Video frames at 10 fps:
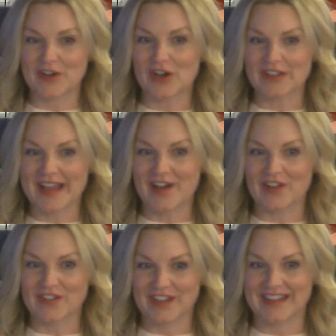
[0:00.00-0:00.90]
it all
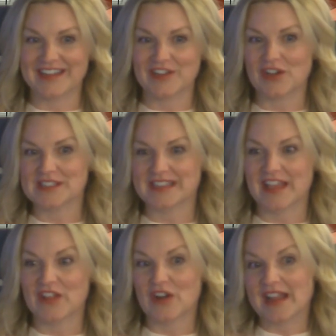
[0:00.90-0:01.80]
out and get it all
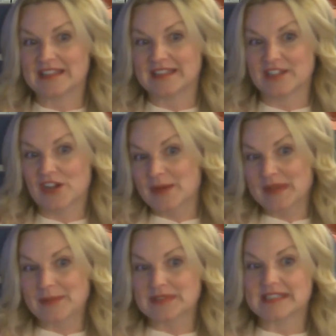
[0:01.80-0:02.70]
together, and they're going to
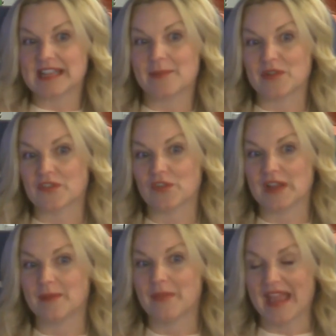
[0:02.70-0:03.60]
be able to set up a
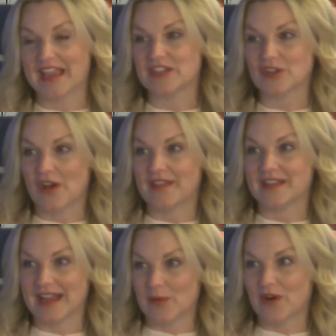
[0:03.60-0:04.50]
free page on
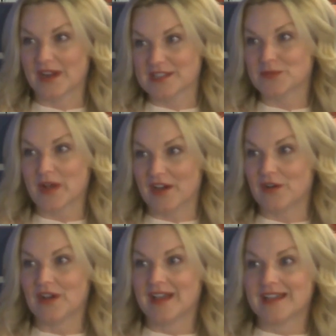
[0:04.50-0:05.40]
the network as
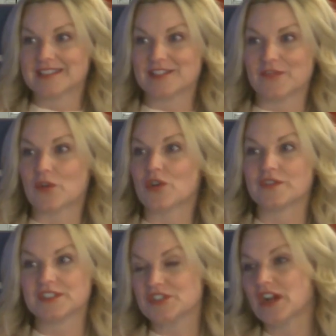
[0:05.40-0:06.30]
well to for
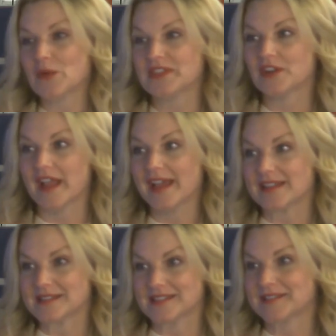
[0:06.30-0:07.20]
to share with their
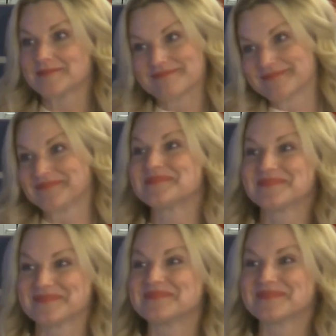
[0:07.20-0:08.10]
guests. Yeah.
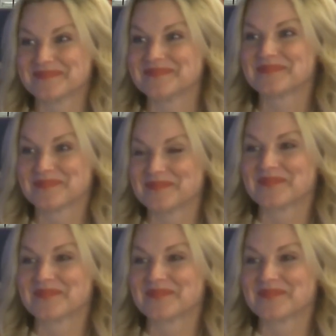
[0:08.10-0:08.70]
Oh, that's really cool. I